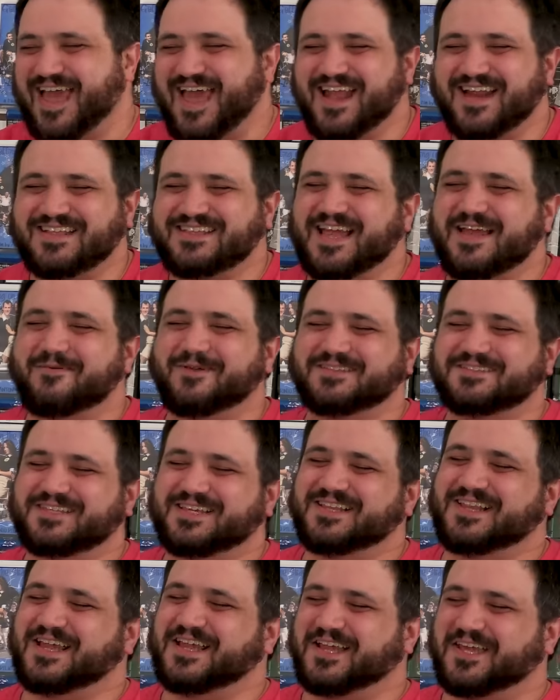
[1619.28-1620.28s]
yeah, anytime I
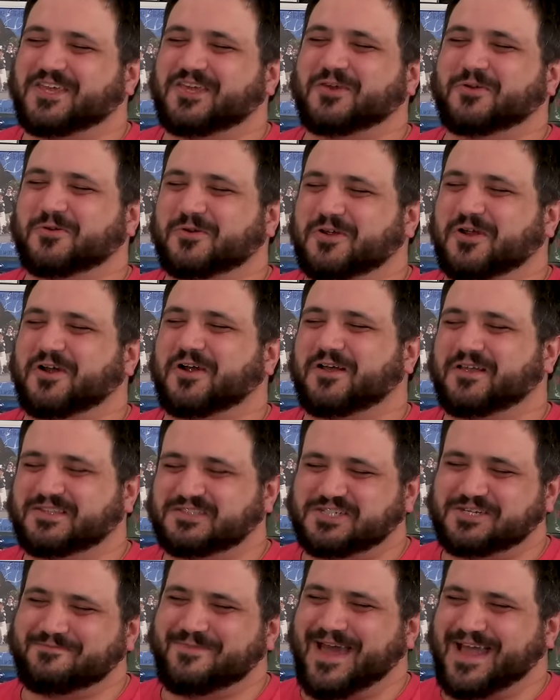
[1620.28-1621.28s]
see like a cute girl
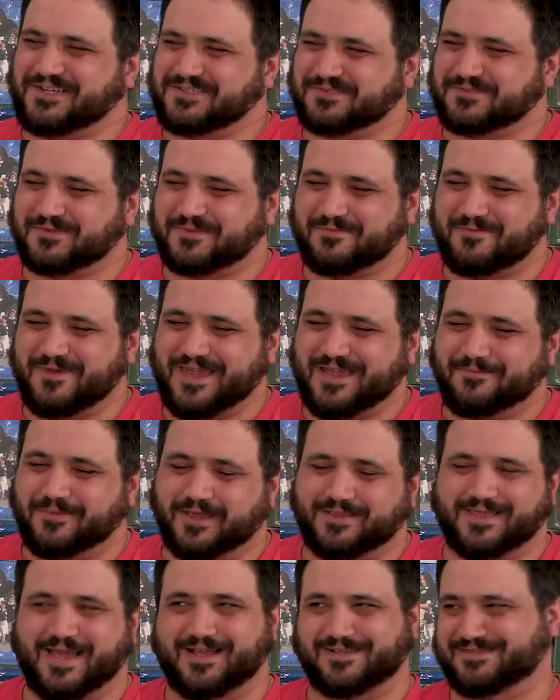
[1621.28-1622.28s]
and she matches with me, I'm
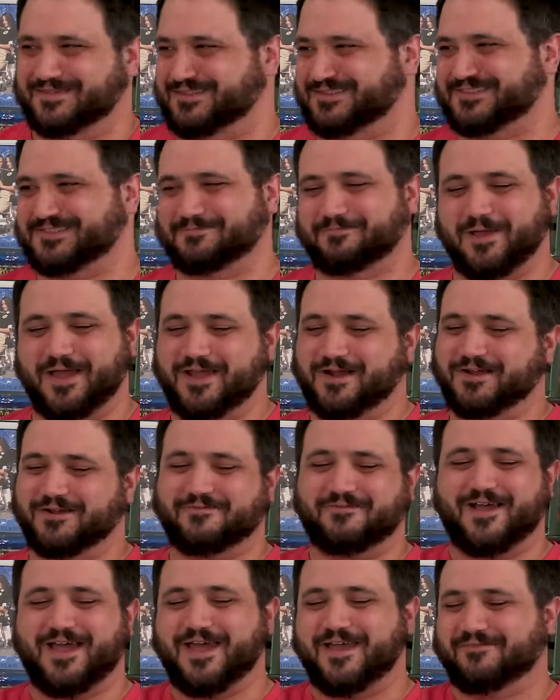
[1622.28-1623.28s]
like, that's a spider
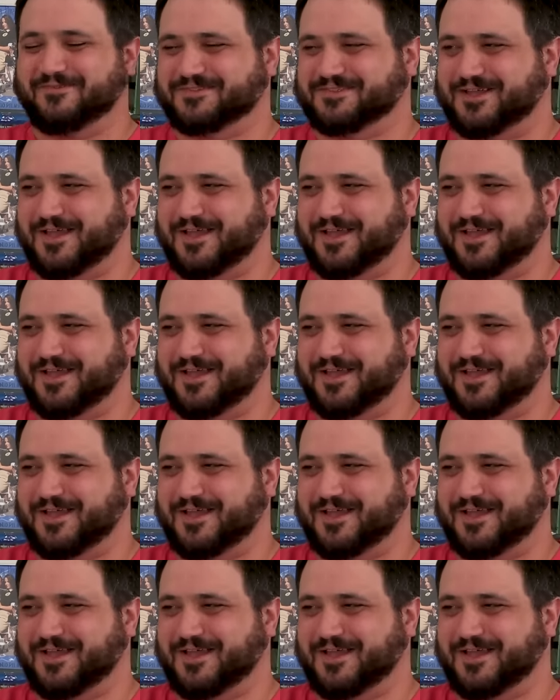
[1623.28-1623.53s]
if I ever